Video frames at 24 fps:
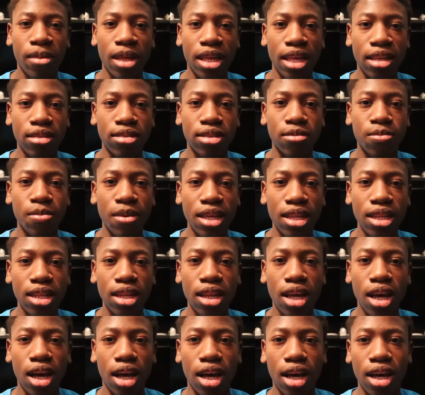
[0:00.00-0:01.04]
It's
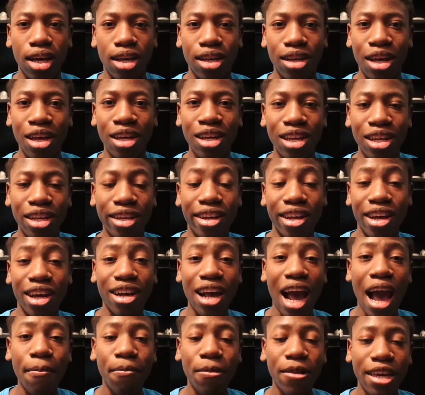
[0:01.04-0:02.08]
been a
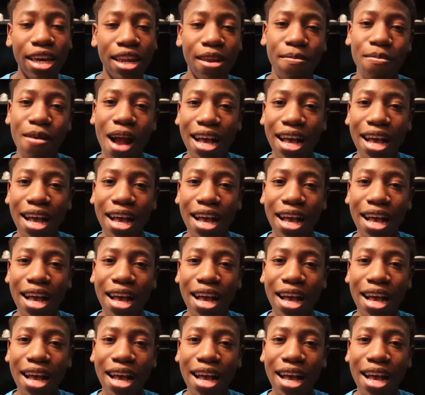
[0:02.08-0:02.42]
complicated